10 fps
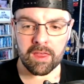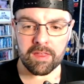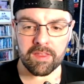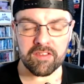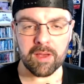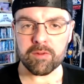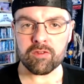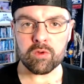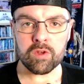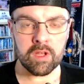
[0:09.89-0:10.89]
This
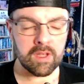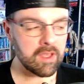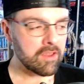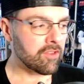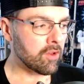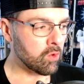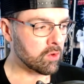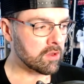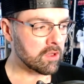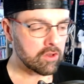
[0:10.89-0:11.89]
episode is the
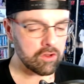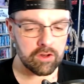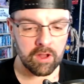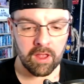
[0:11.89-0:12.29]
Golden Lagoon